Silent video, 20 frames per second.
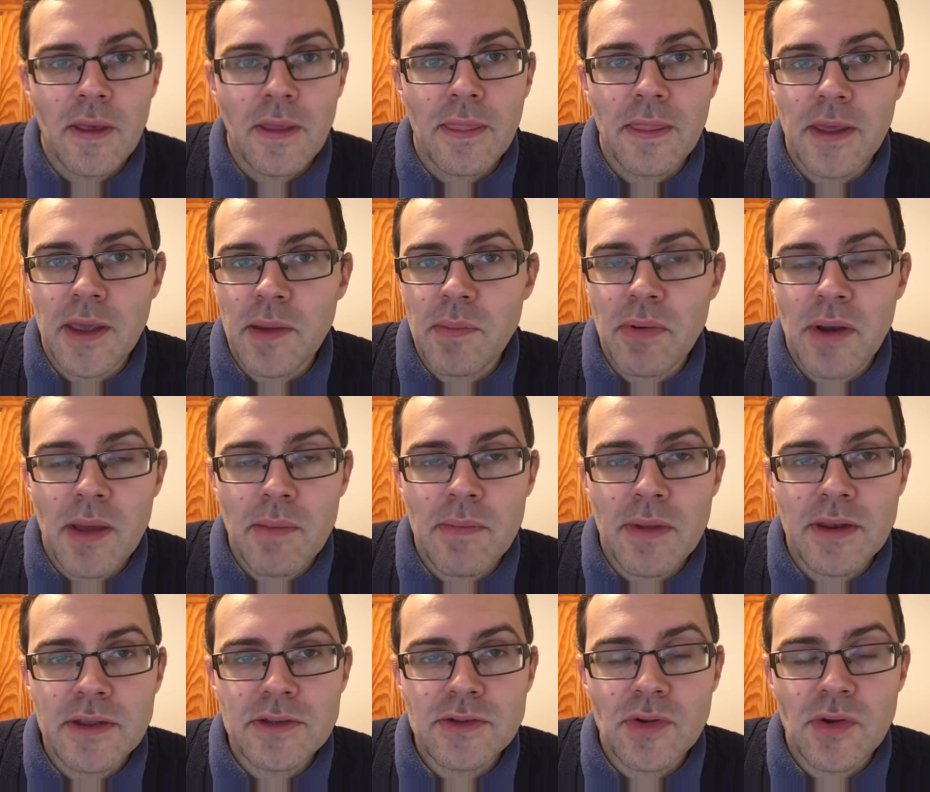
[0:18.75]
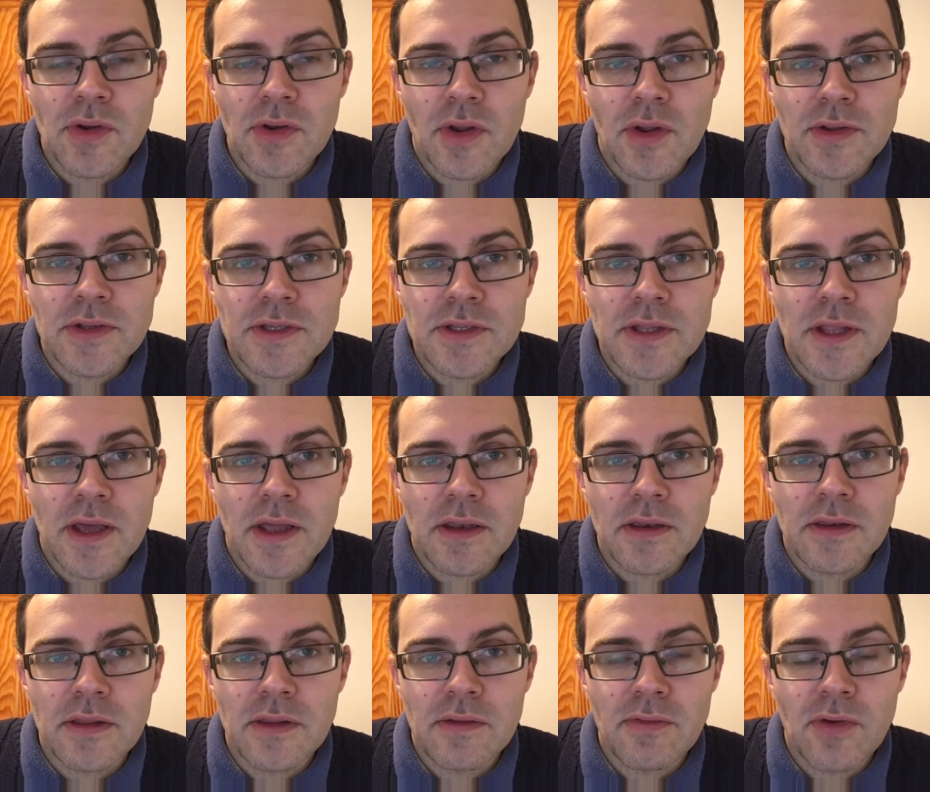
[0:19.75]
the Prime Minister announced that
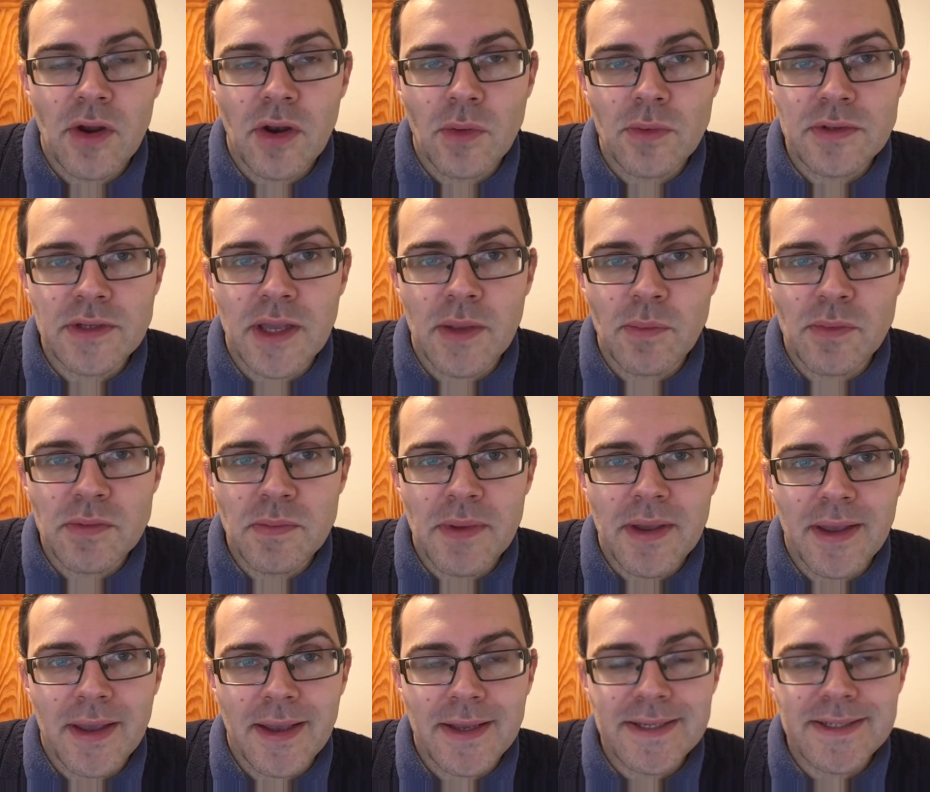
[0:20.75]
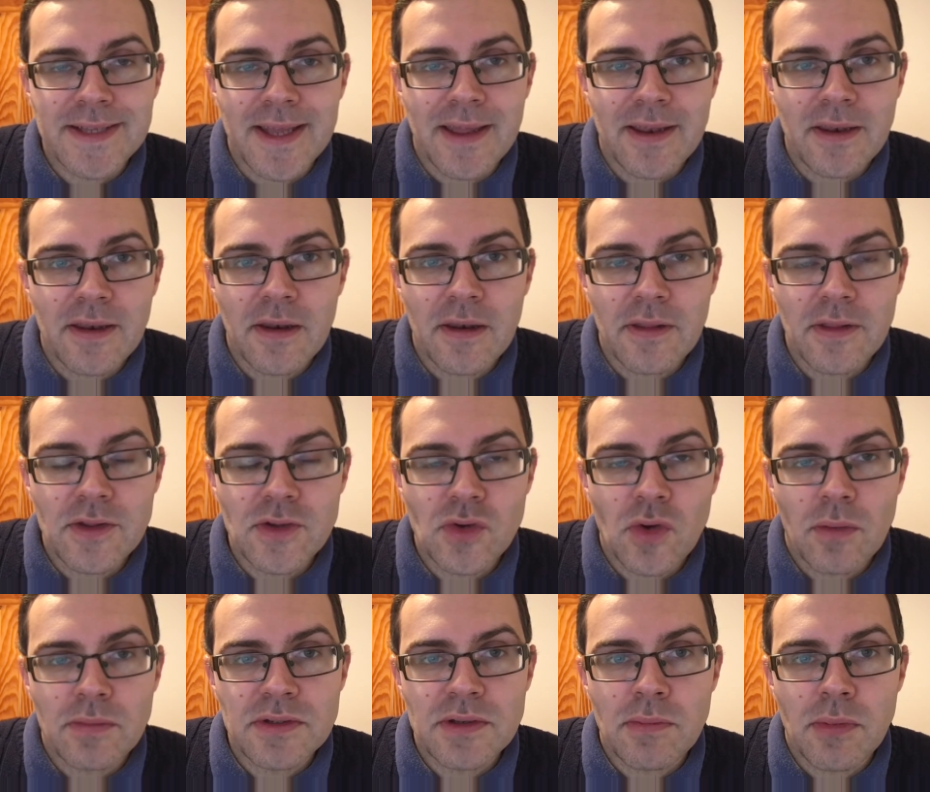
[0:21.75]
the furlough scheme was being extended and the
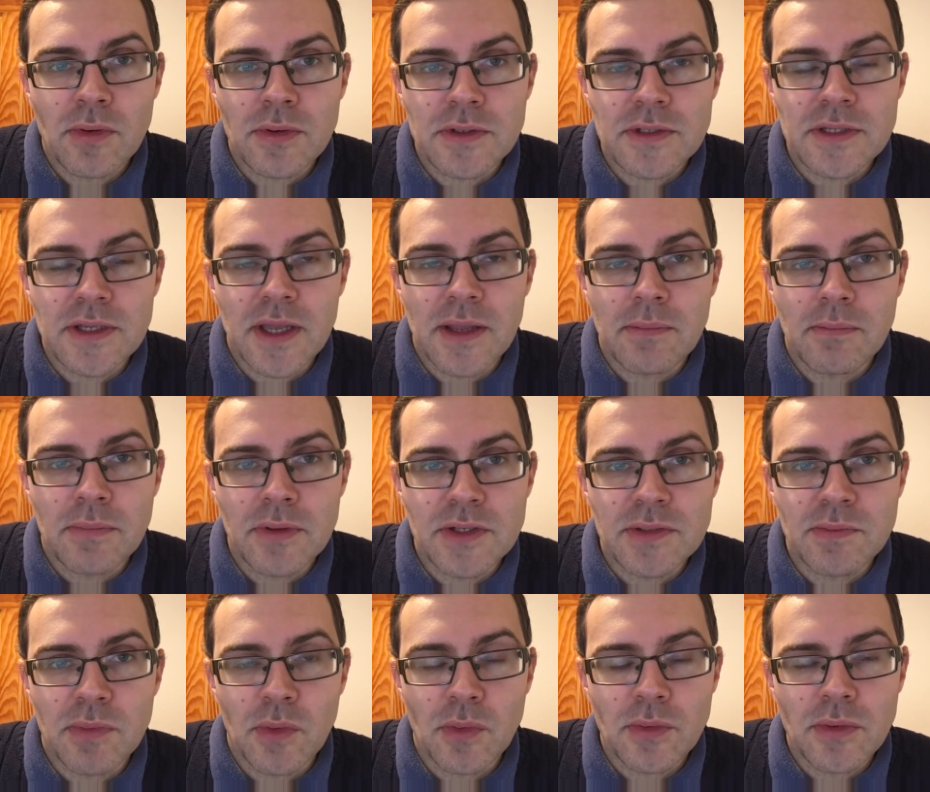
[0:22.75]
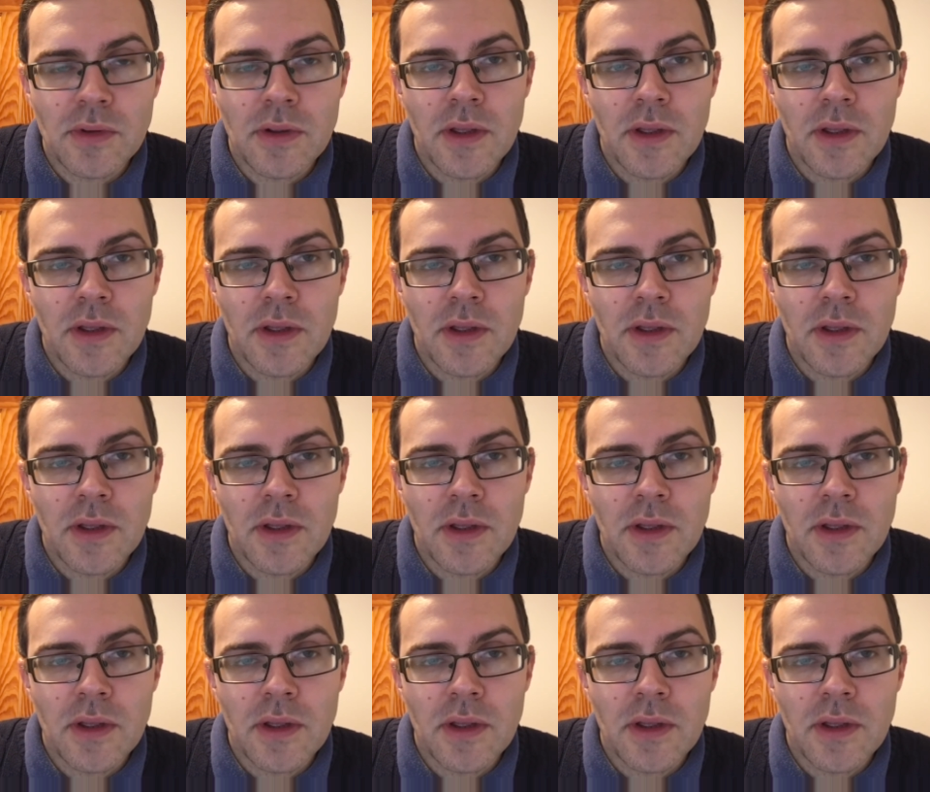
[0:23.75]
job support scheme postponed.